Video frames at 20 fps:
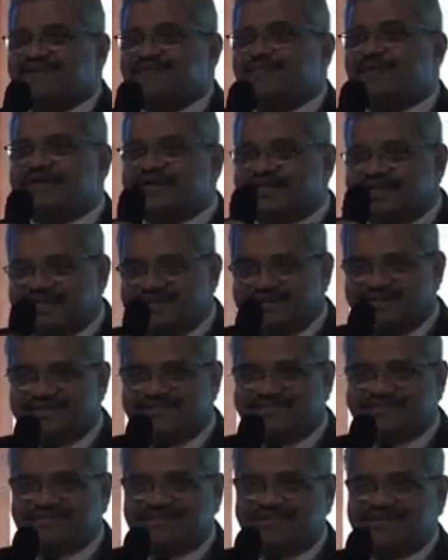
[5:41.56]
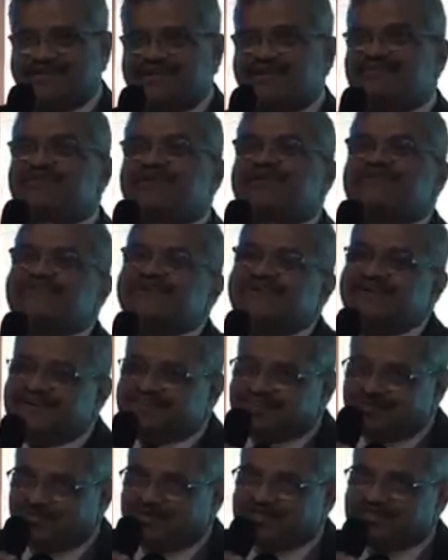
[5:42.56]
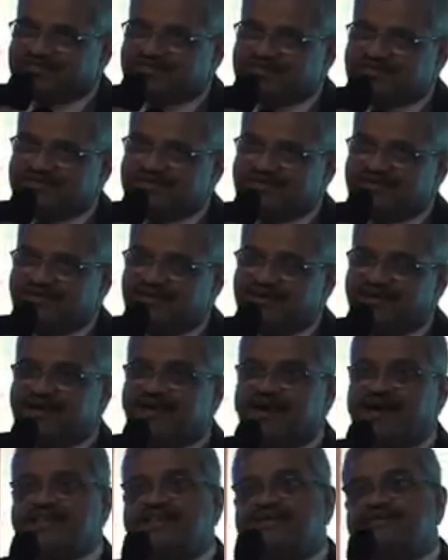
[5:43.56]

materials in front of the customers. I